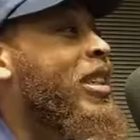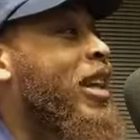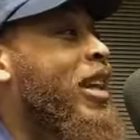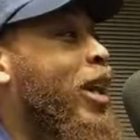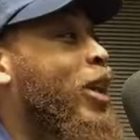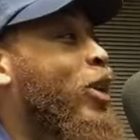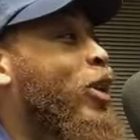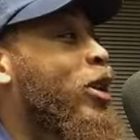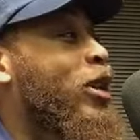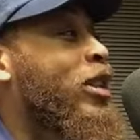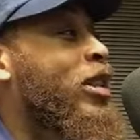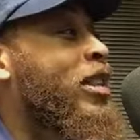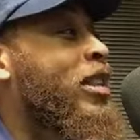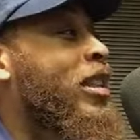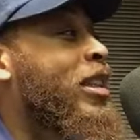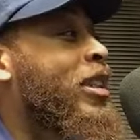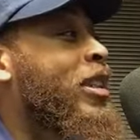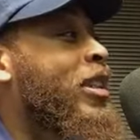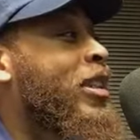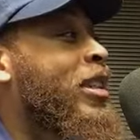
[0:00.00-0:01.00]
like your
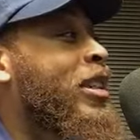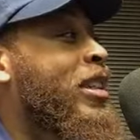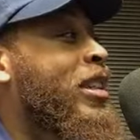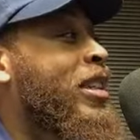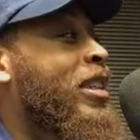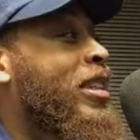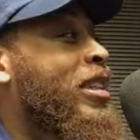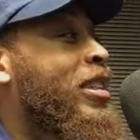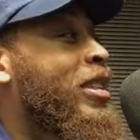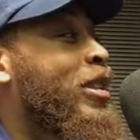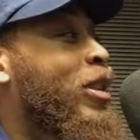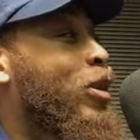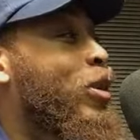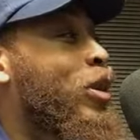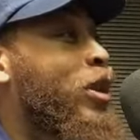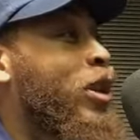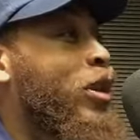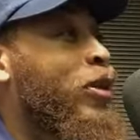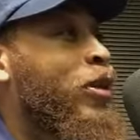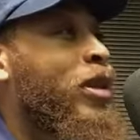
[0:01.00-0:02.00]
senior year is so
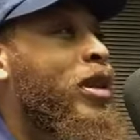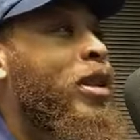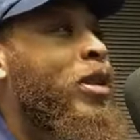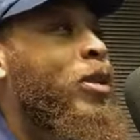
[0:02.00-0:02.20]
different